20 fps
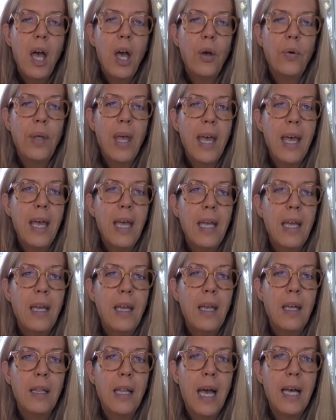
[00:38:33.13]

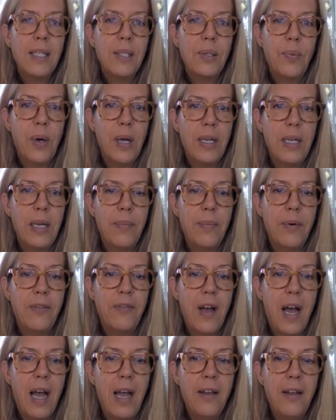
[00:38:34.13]
Okay, last one, number
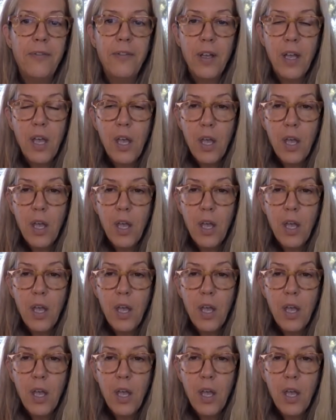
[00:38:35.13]
5.